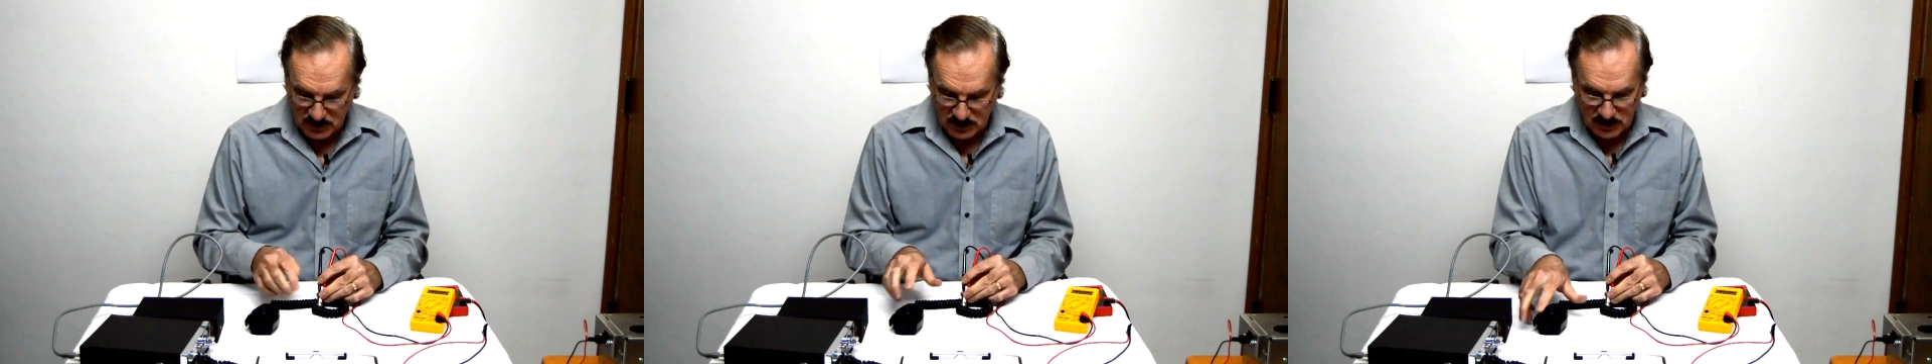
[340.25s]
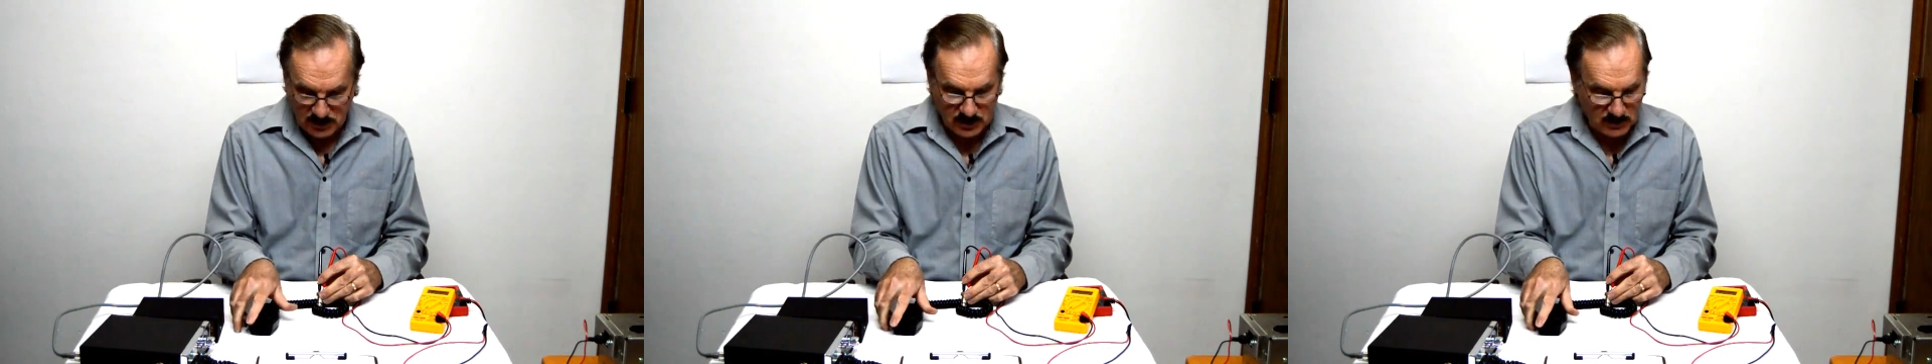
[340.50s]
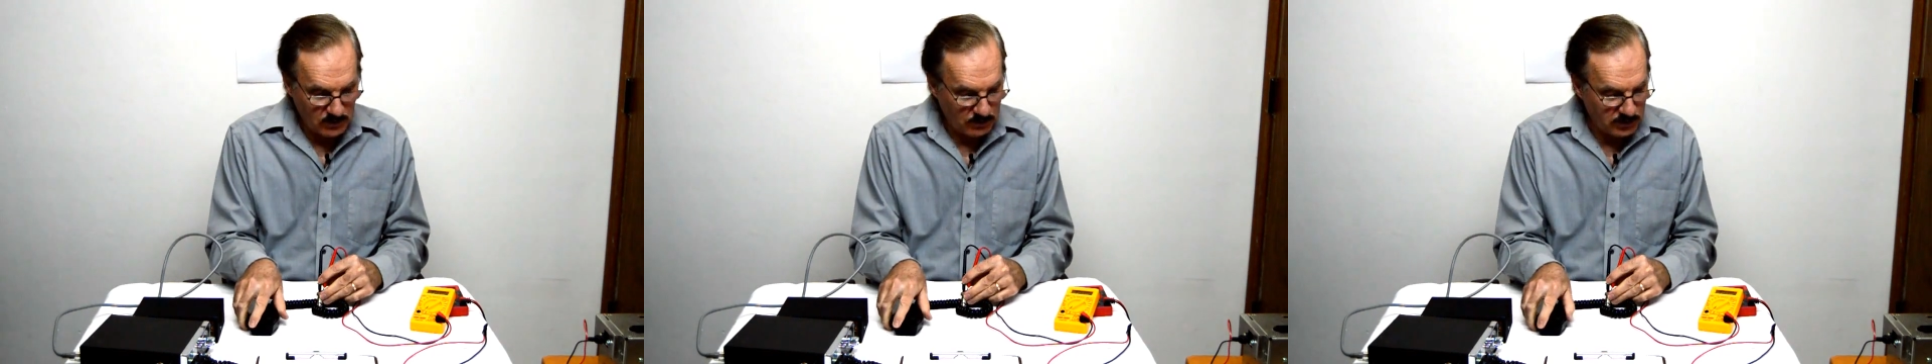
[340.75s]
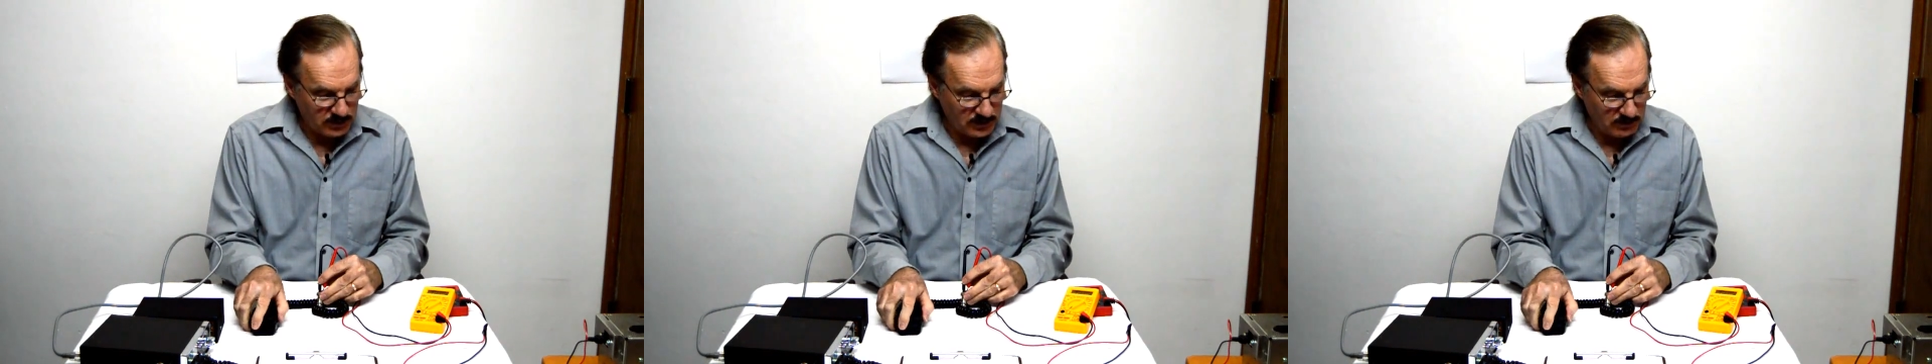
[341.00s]
and we'll
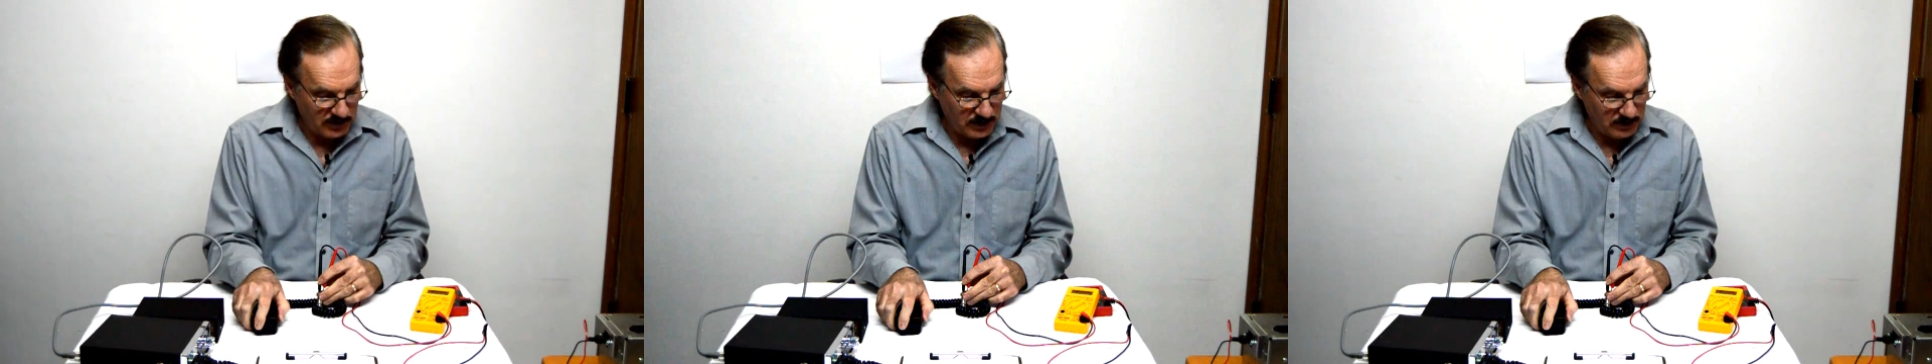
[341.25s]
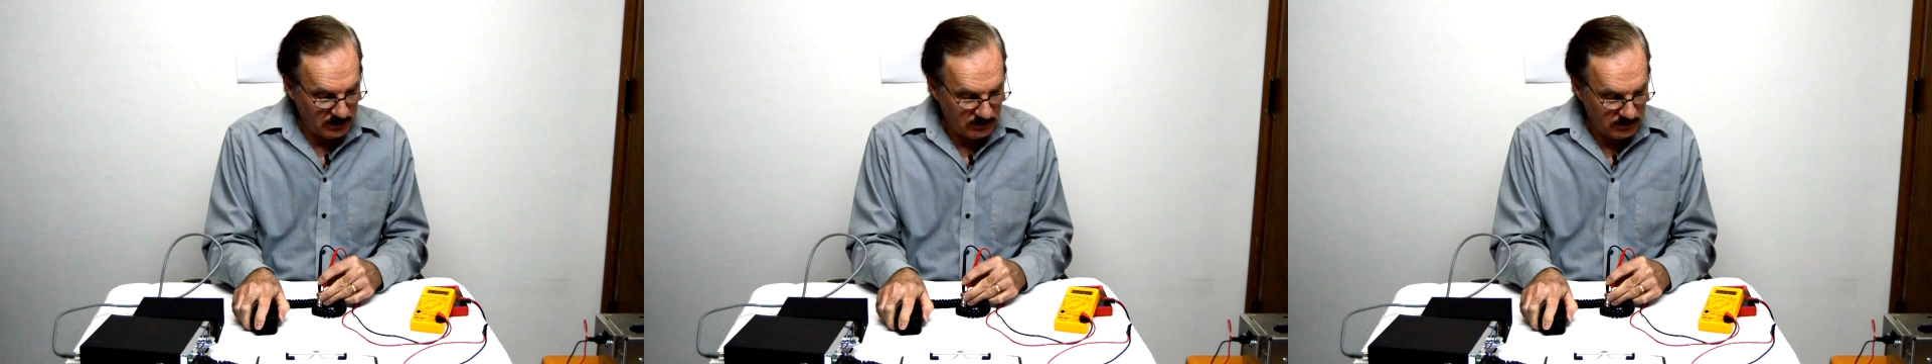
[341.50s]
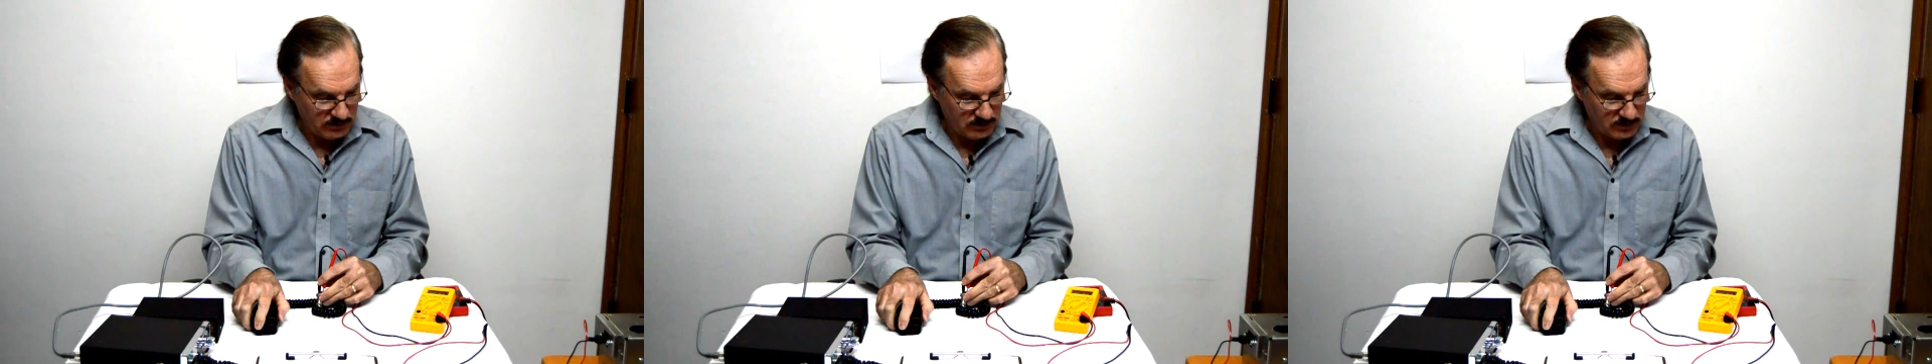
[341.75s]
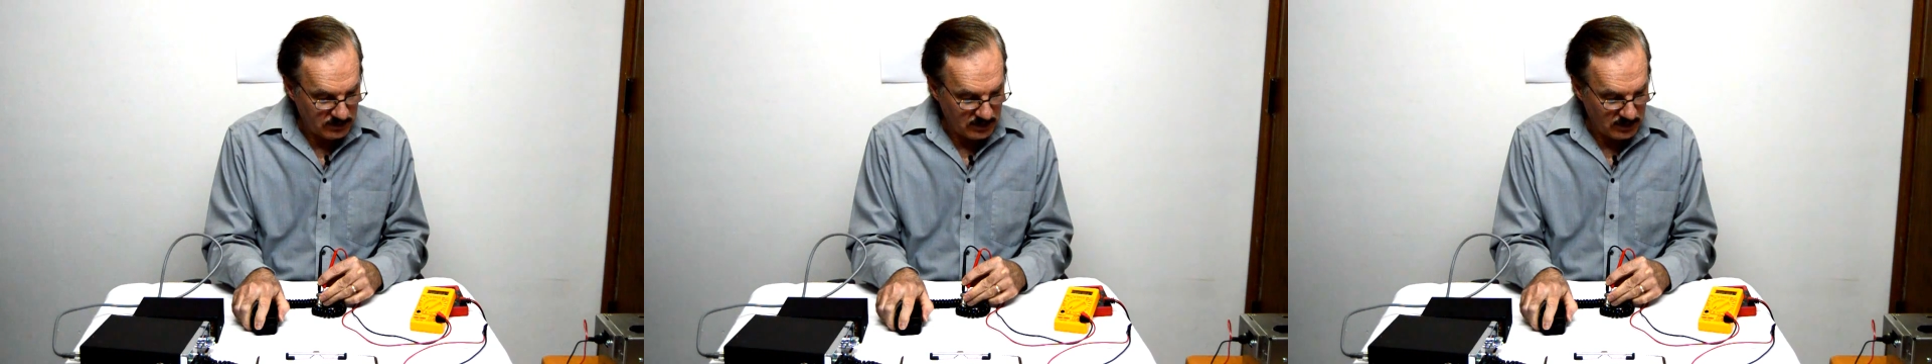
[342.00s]
push the button,
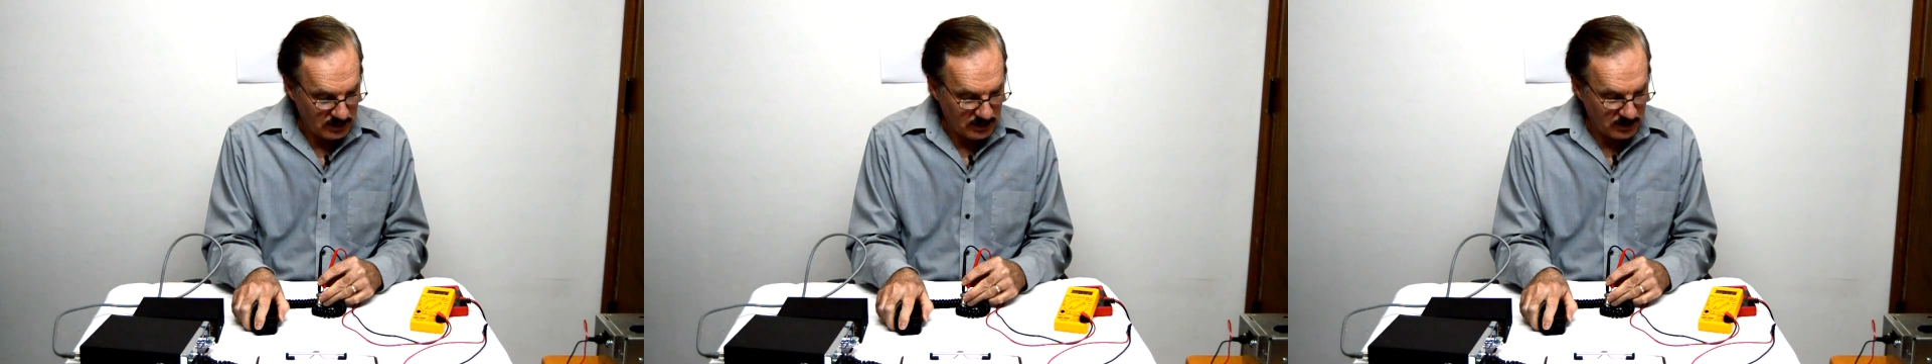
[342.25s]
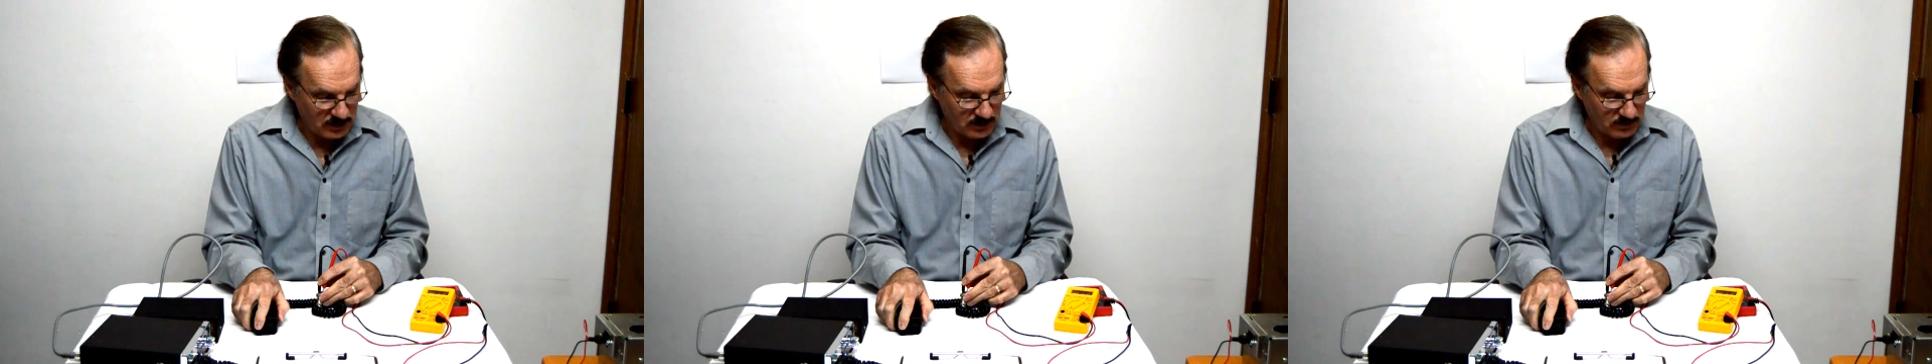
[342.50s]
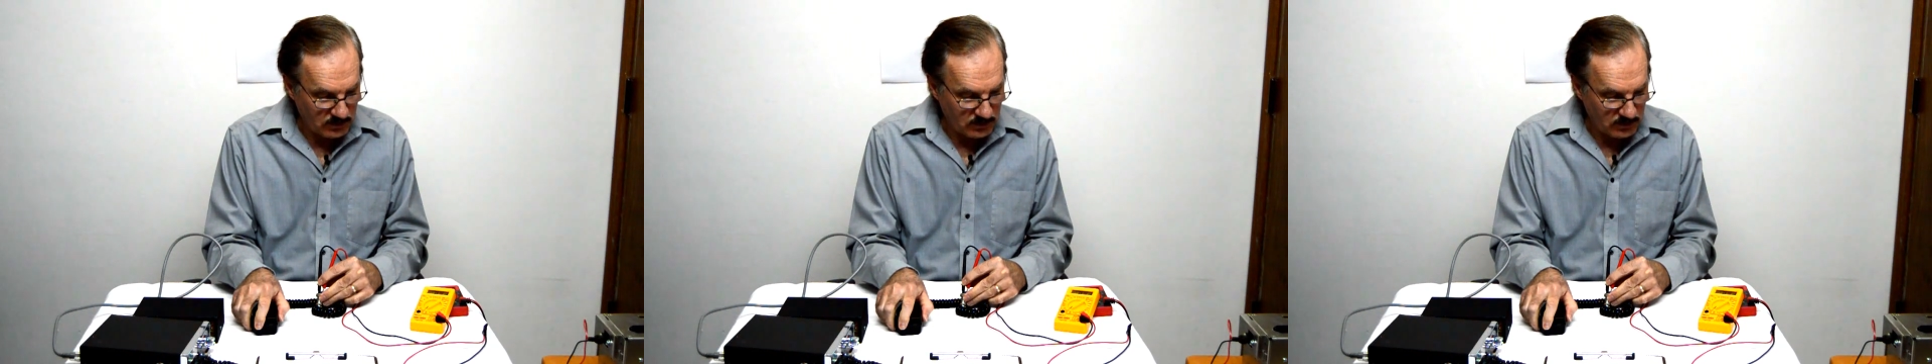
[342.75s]
and